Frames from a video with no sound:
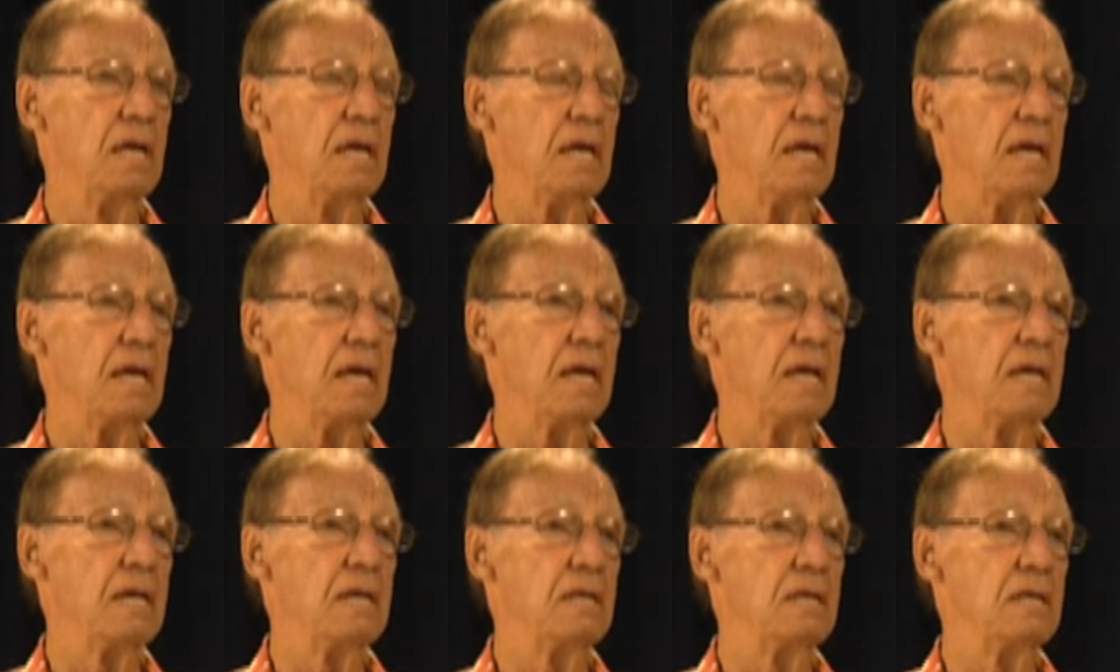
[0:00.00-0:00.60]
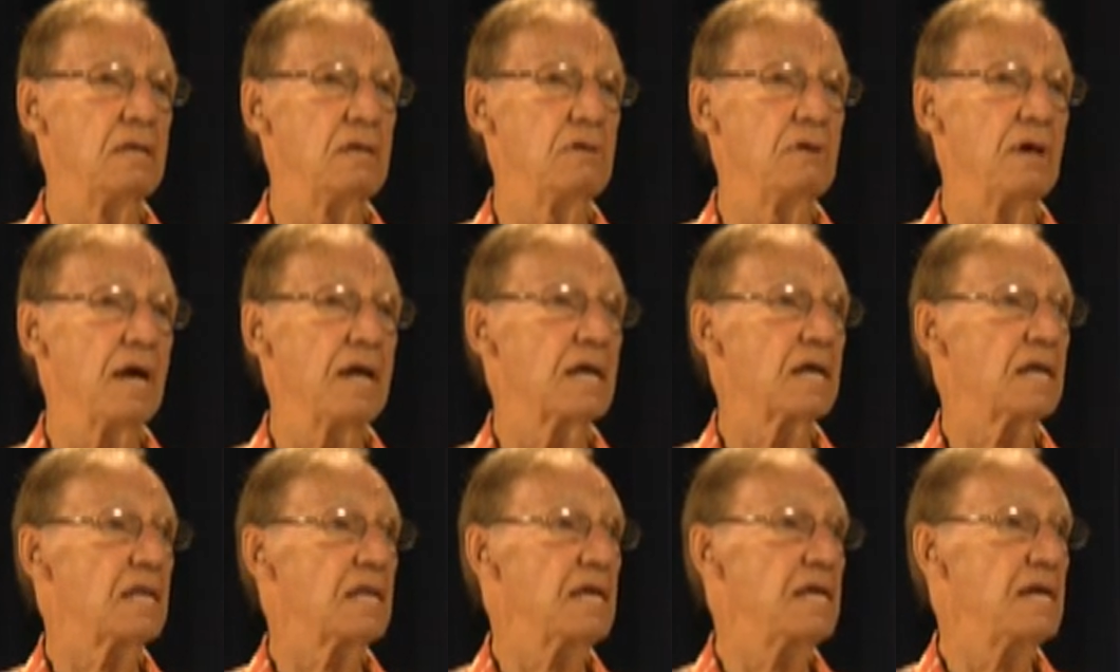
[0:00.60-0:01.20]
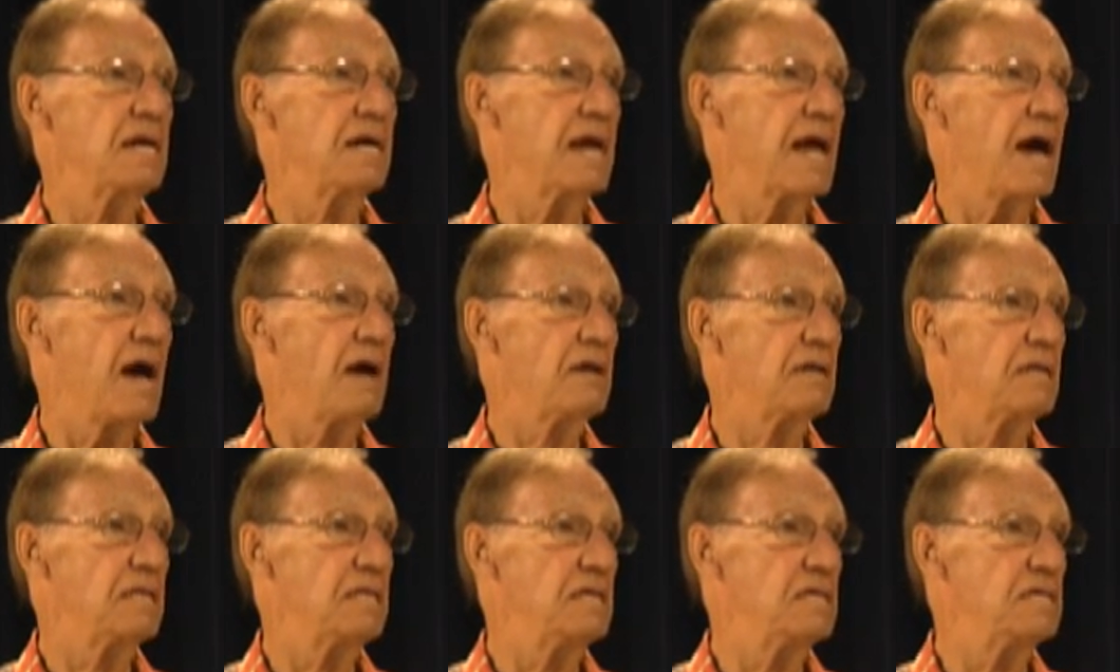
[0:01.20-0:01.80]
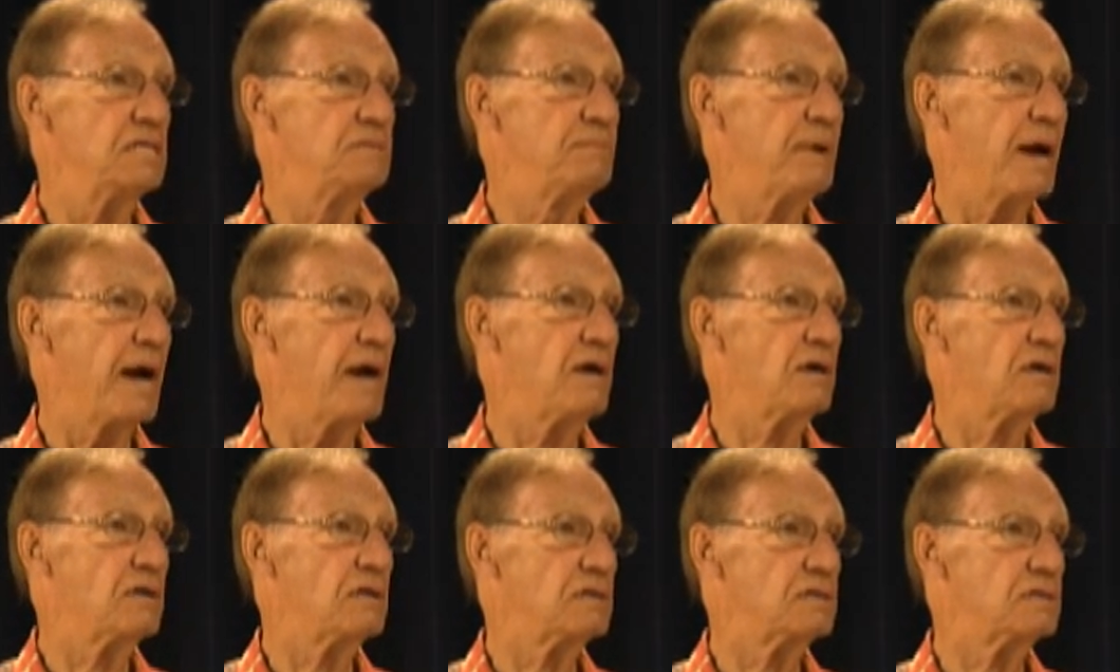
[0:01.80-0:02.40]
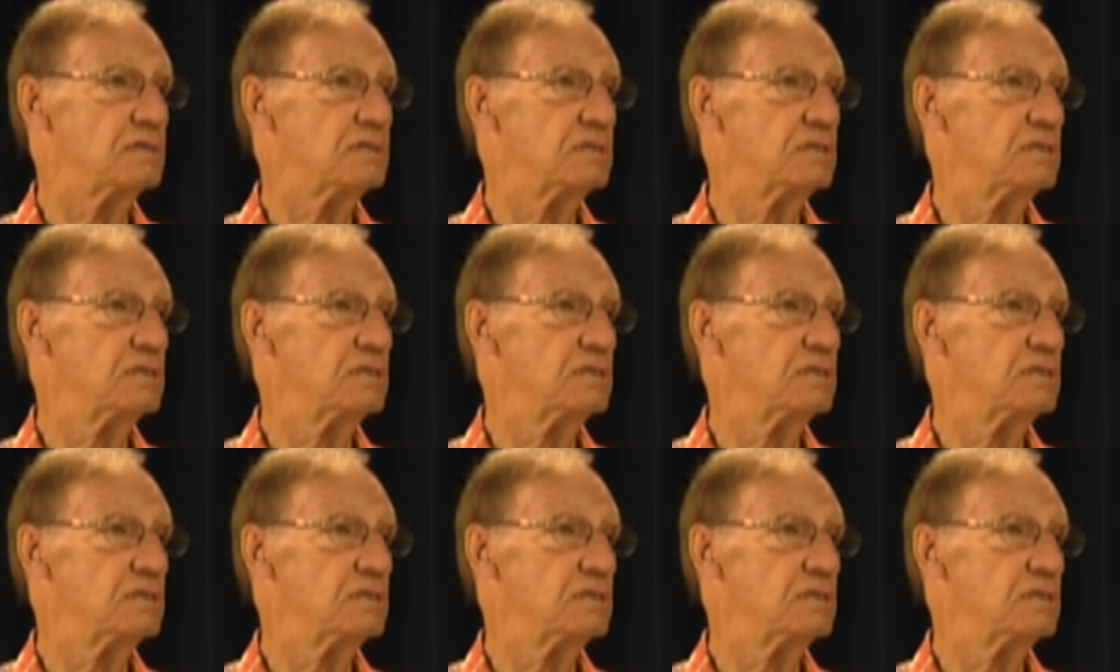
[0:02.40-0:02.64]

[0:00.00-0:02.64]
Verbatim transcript: And you had to clean it out in these barrels.